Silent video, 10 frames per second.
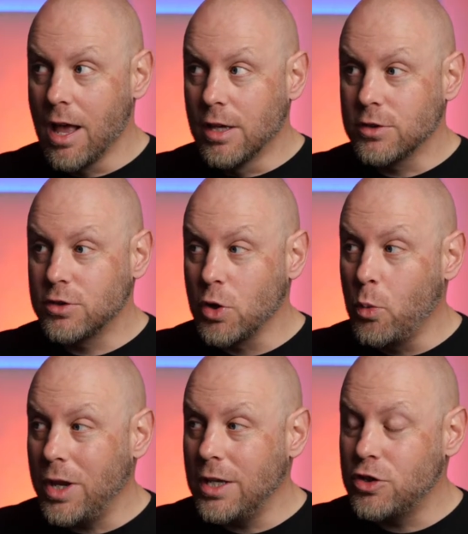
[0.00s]
so
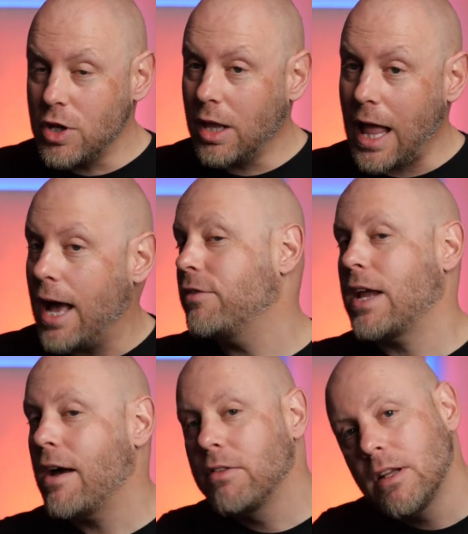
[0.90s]
we shall have to
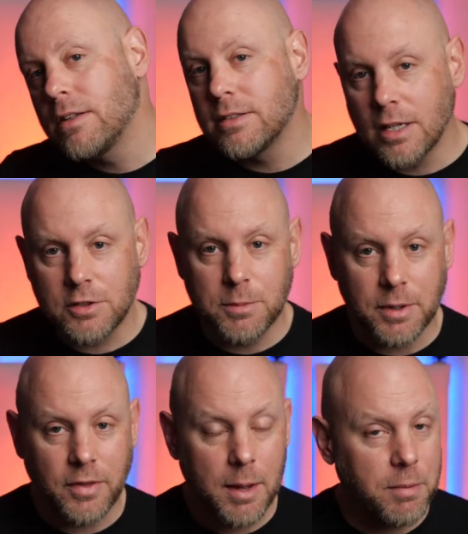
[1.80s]
have a little discussion
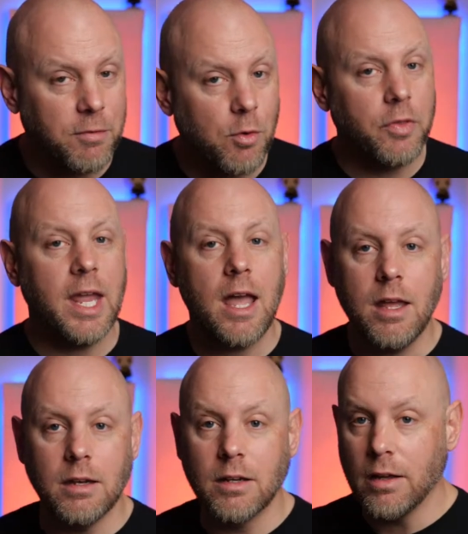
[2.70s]
about that before the
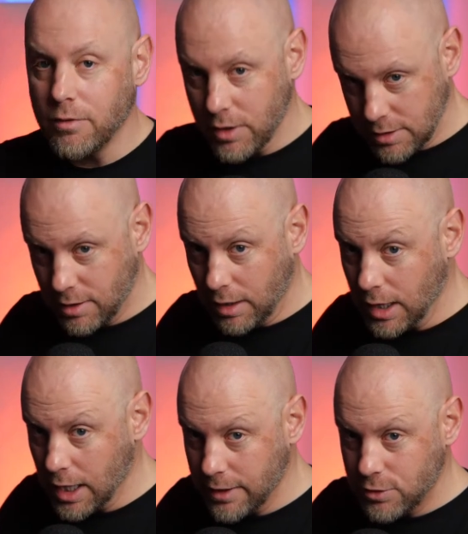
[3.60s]
end of this
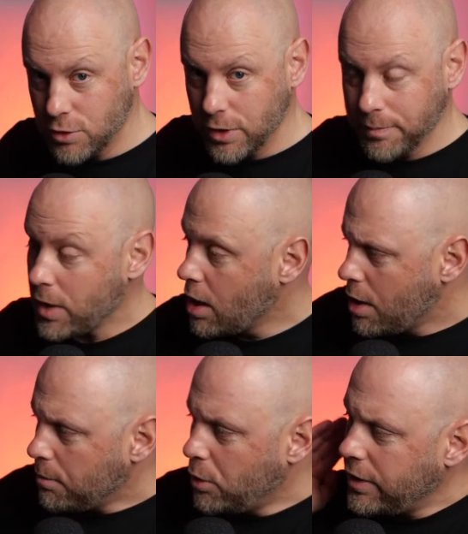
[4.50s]
live stream.
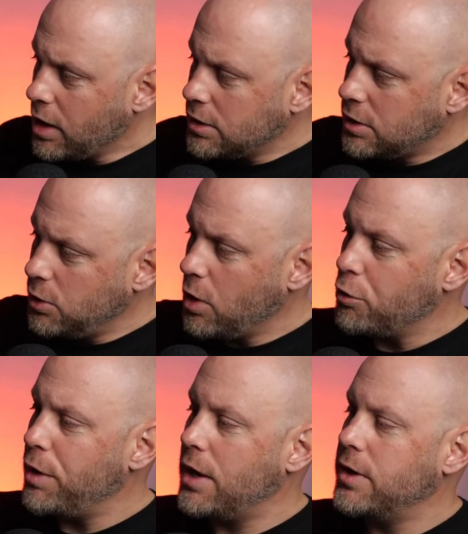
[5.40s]
Moving on to
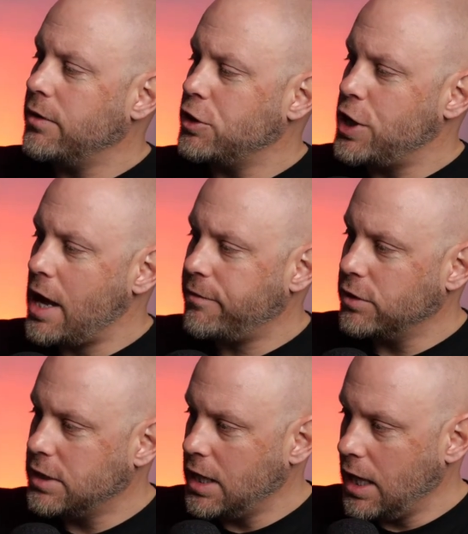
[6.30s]
round out the chat for
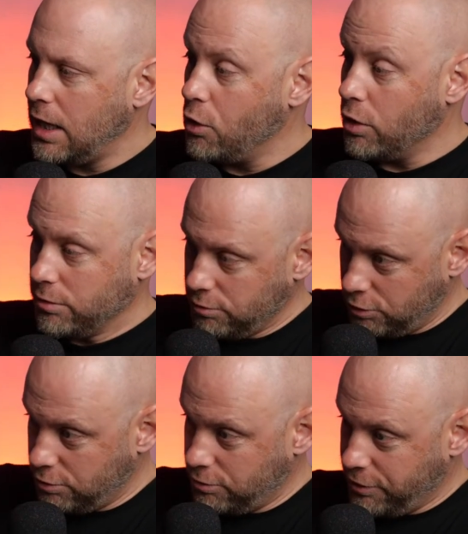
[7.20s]
today, or
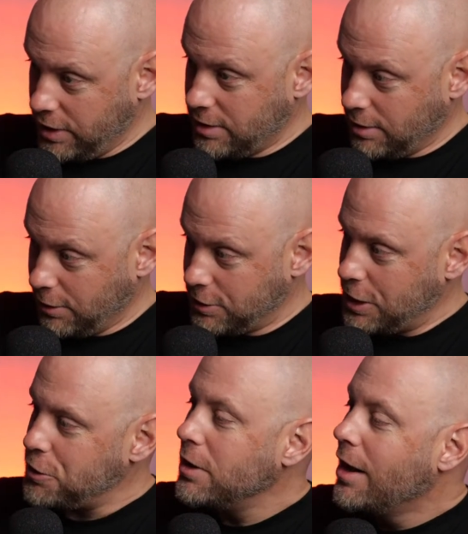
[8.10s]
for this little session.